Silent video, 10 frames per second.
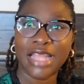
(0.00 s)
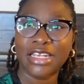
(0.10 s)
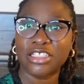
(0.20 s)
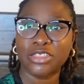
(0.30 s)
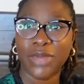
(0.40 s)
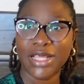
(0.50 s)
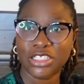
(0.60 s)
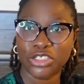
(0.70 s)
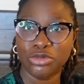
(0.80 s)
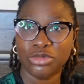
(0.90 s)

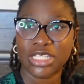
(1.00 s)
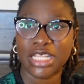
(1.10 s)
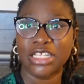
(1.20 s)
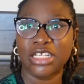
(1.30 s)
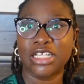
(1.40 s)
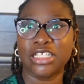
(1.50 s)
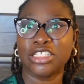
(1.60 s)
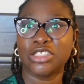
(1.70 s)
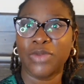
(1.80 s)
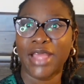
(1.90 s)
sweatsuits and the
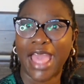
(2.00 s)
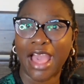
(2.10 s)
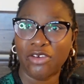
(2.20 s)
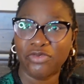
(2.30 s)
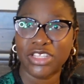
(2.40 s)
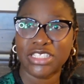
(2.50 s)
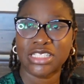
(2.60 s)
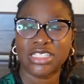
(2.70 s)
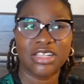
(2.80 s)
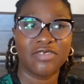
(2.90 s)
sweat outfits
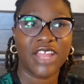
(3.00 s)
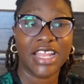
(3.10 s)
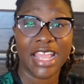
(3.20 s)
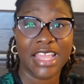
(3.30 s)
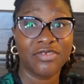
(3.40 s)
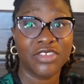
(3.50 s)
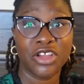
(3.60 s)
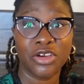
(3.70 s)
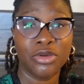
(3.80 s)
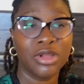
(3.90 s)
and stuff like that. Even
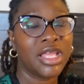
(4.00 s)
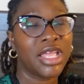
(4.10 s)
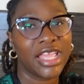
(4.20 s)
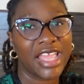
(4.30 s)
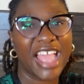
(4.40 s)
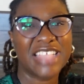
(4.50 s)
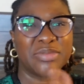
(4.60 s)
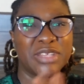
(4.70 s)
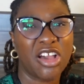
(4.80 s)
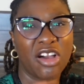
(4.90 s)
though it has
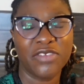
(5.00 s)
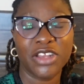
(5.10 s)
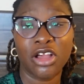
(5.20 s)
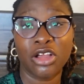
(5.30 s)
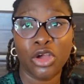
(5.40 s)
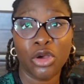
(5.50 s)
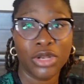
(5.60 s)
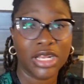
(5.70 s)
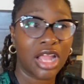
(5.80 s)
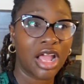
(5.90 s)
been off and on cold
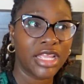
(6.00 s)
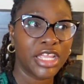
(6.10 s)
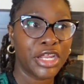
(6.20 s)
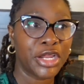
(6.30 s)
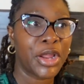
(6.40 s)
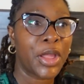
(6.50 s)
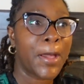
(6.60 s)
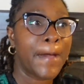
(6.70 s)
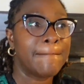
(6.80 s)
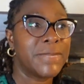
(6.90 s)
and hot here,
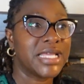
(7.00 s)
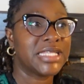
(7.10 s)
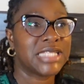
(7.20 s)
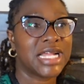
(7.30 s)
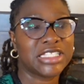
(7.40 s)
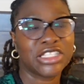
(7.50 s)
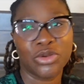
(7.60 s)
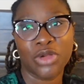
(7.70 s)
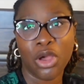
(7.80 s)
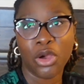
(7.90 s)
but it's not so
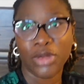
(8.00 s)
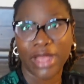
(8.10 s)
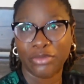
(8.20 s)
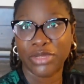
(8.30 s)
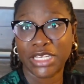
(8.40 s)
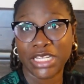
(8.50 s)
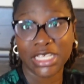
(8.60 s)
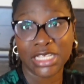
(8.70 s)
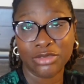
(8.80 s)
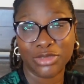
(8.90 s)
cold that we
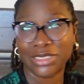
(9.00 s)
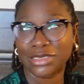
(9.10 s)
need. Well,